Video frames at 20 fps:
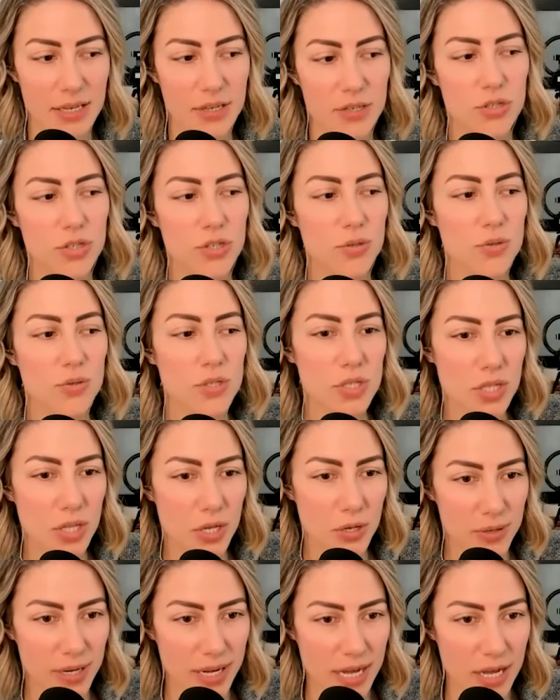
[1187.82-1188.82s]
to
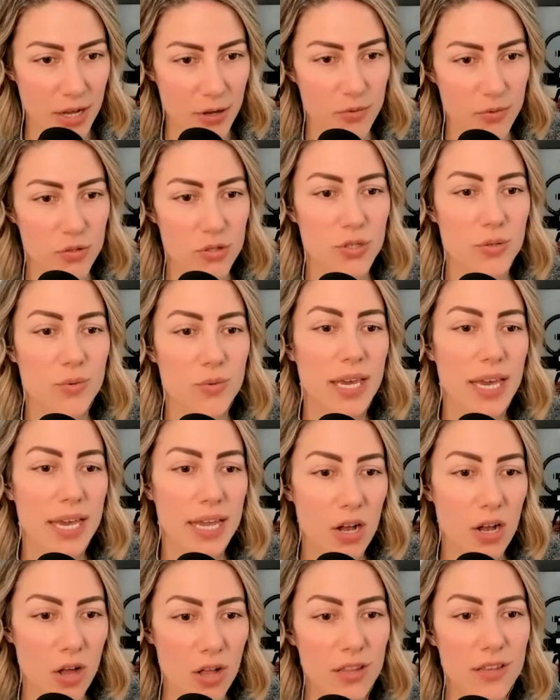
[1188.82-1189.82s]
slow down, to
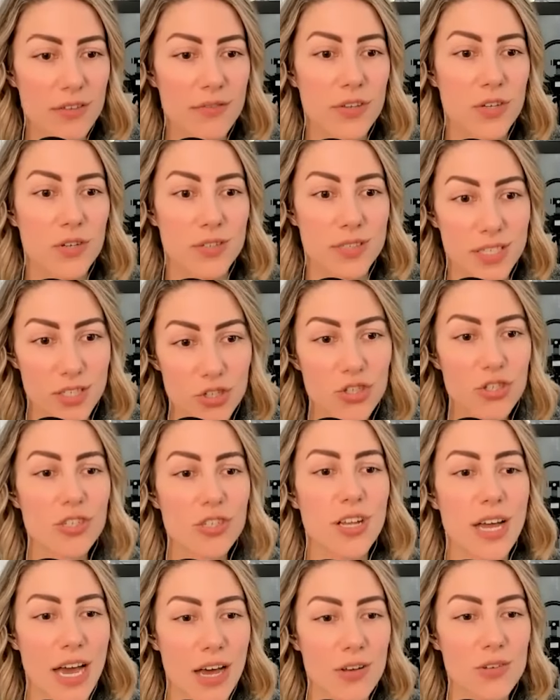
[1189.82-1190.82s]
get all of your
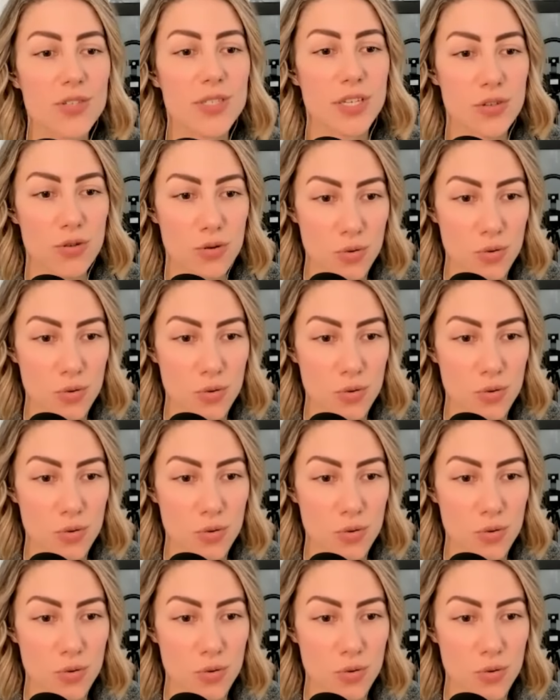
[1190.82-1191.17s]
digital house in